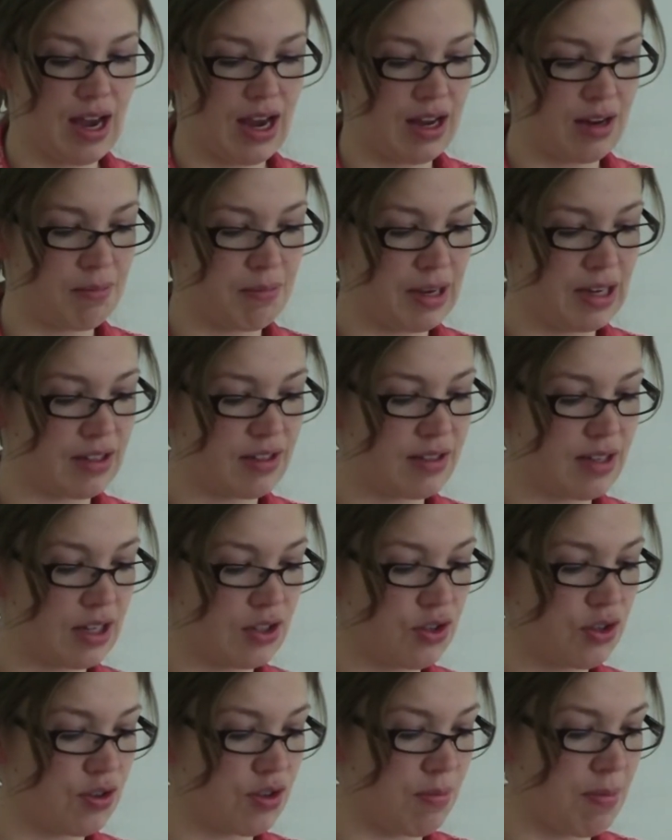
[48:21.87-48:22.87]
and made
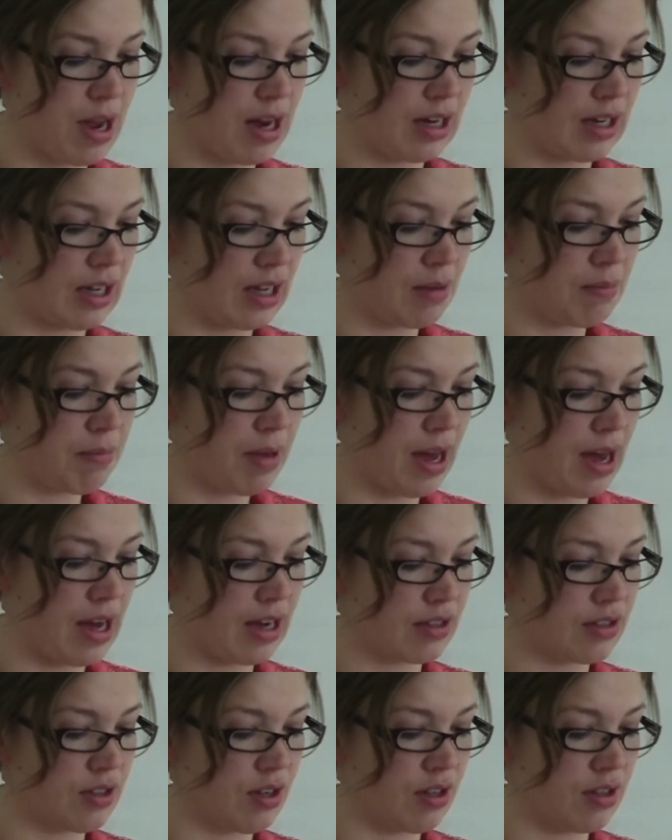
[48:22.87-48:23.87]
such a dramatic
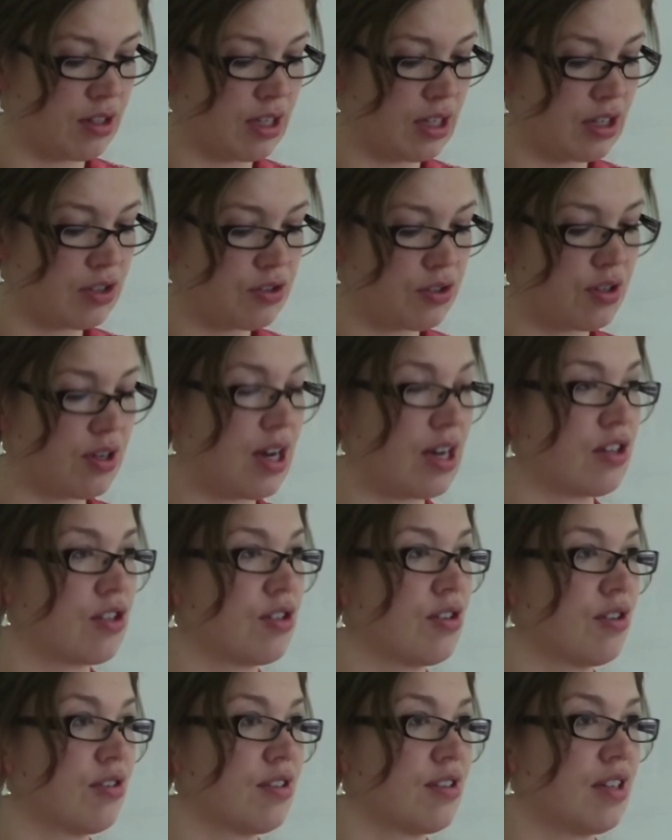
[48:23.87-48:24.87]
impact on the
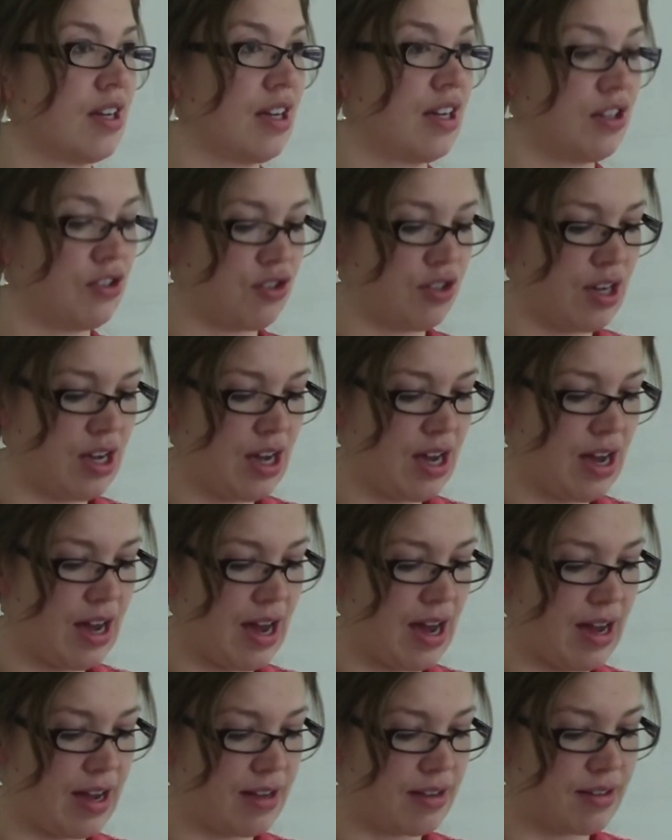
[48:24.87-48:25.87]
international stage
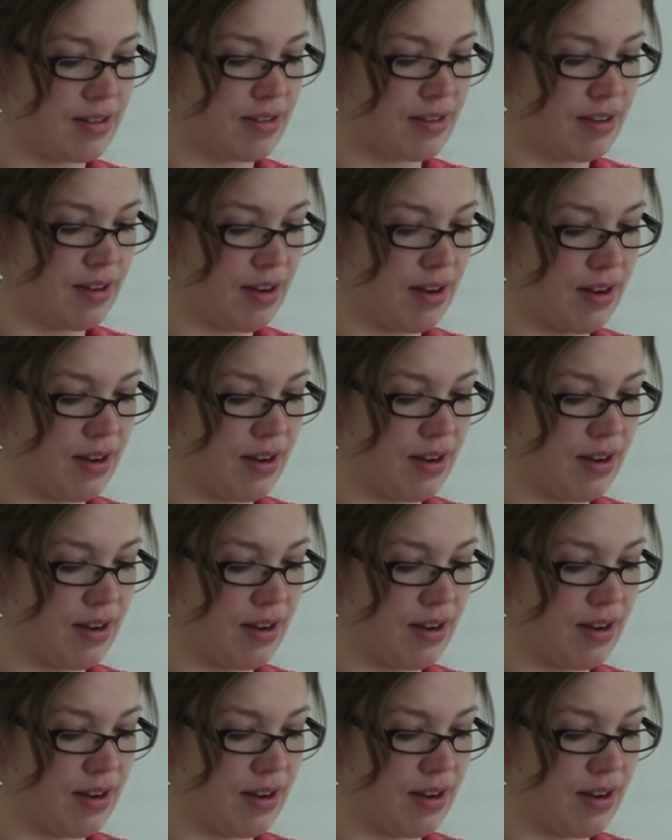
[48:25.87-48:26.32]
as